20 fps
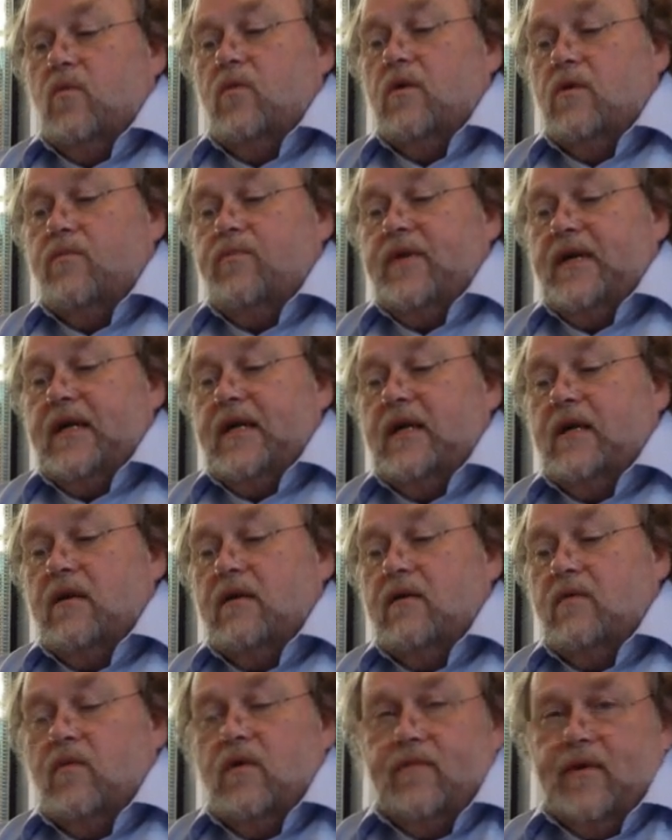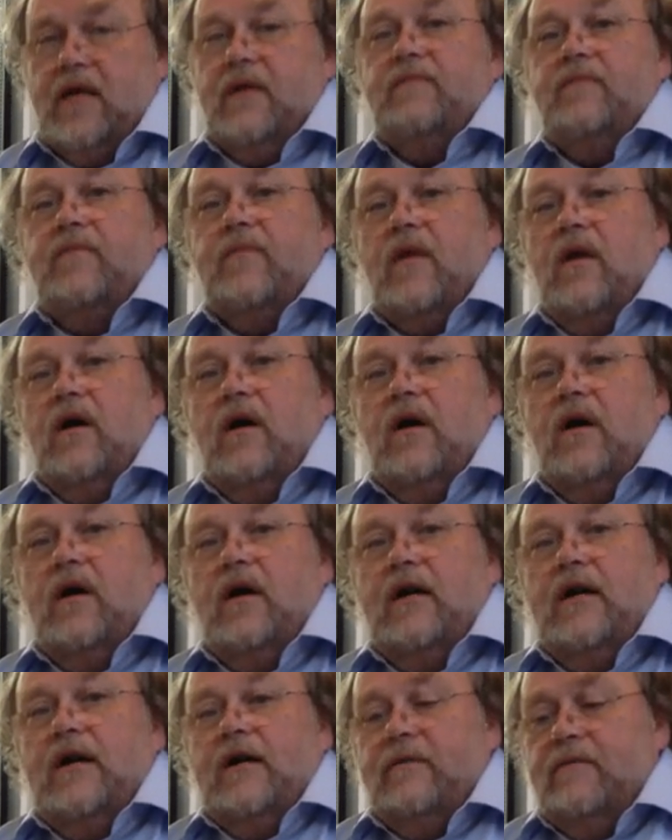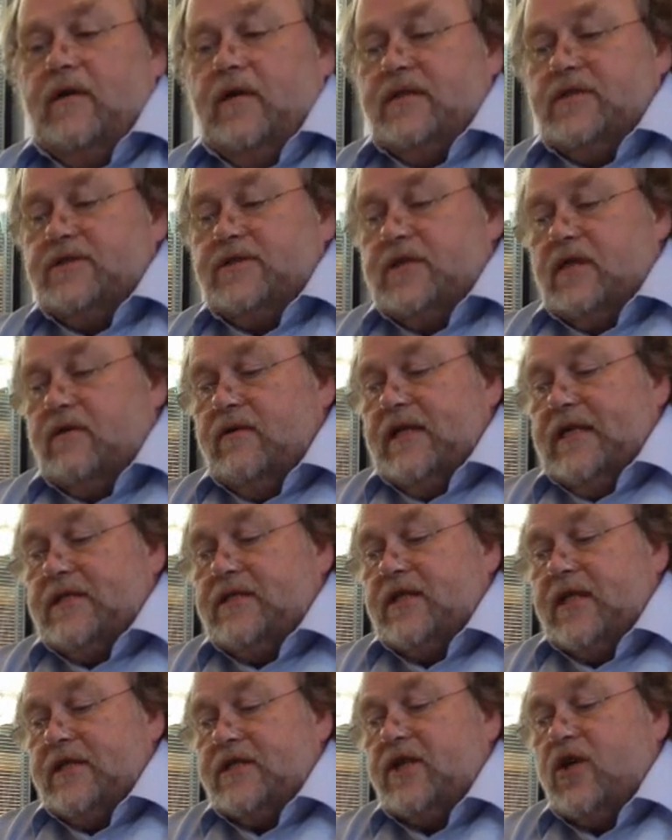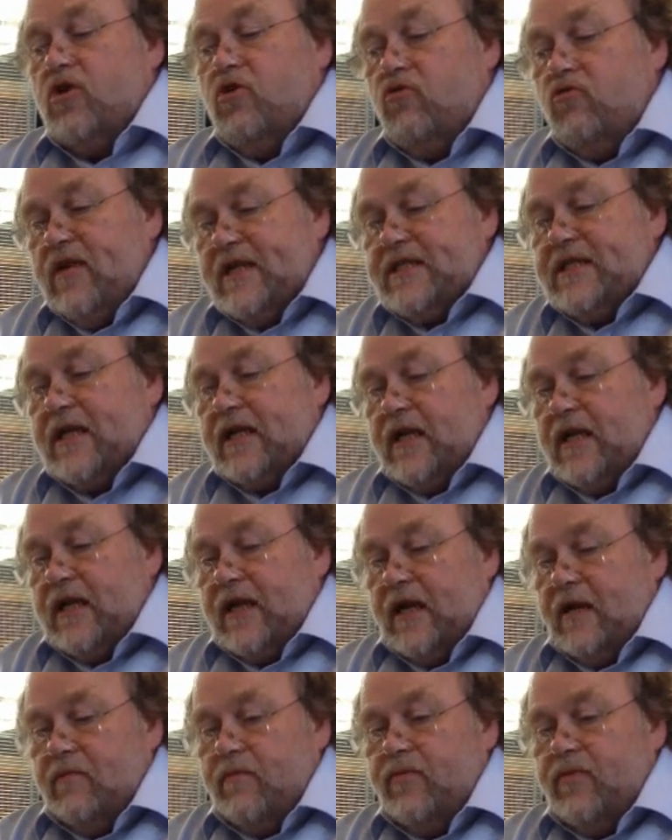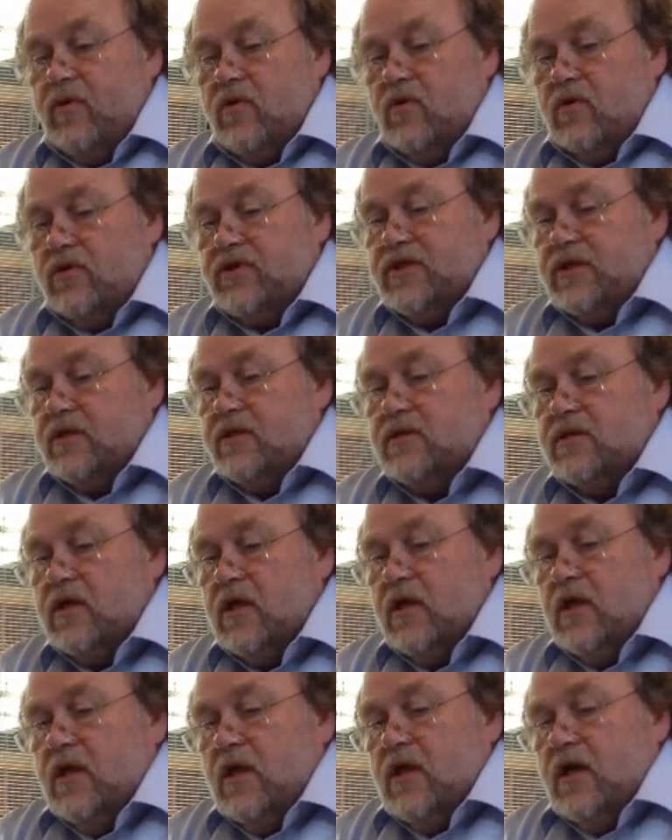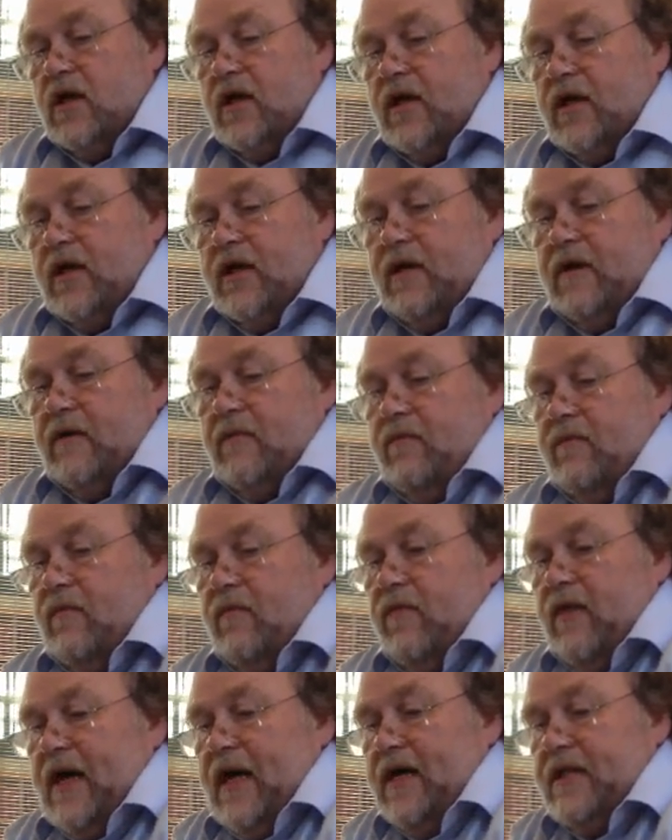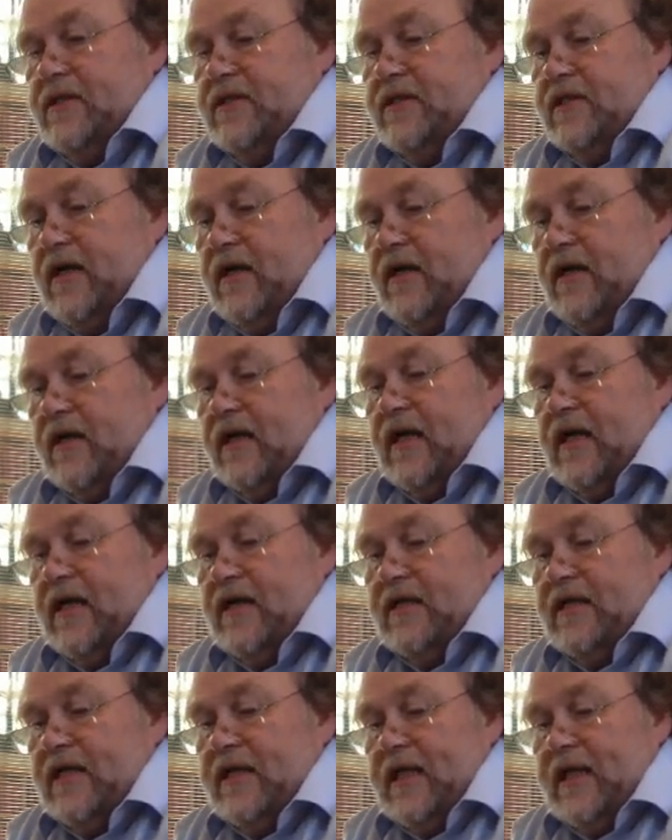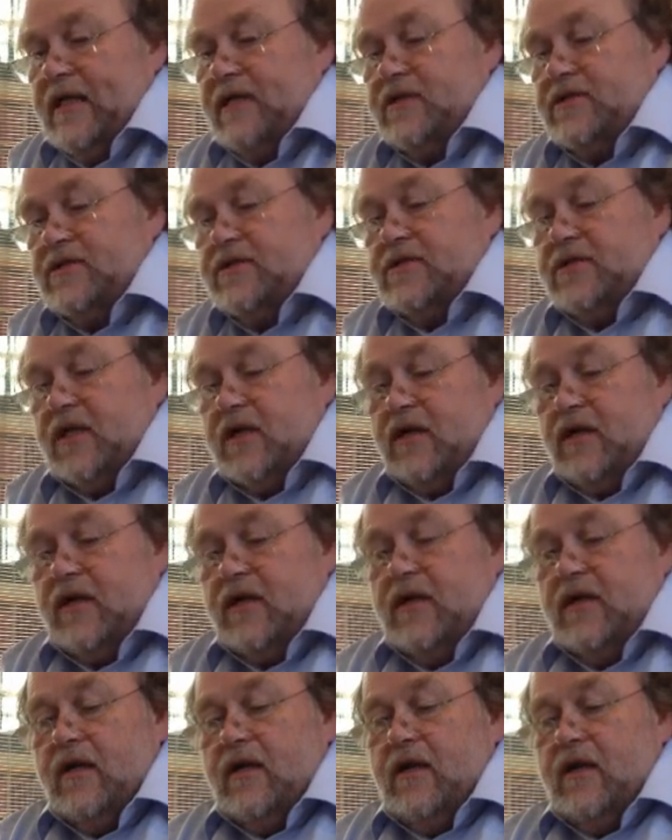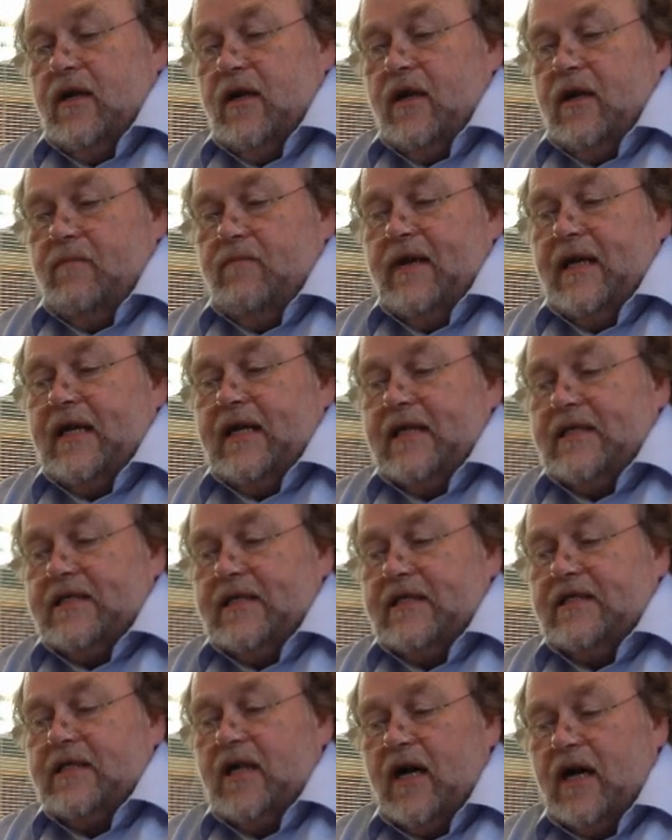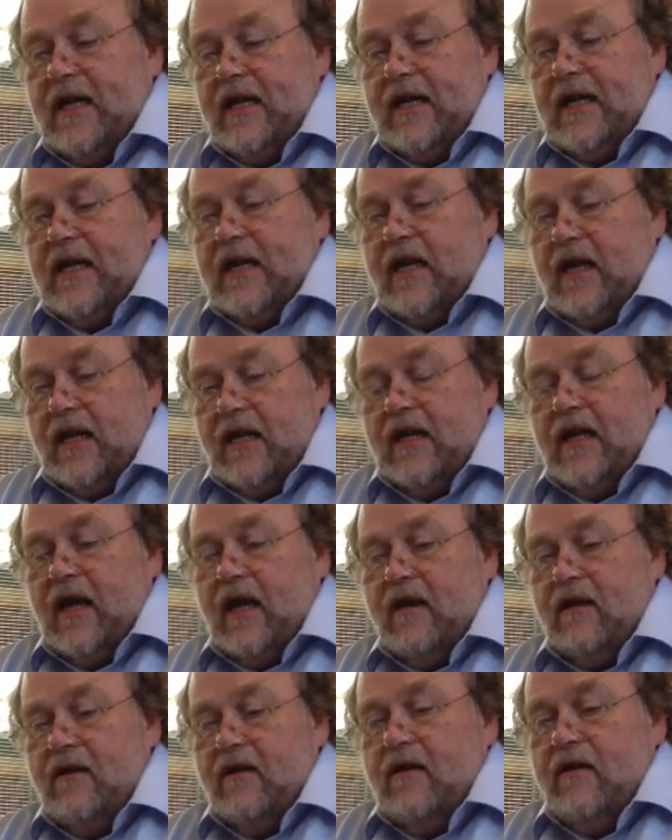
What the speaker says: will be women. And so it's critically important that candidates make it entirely clear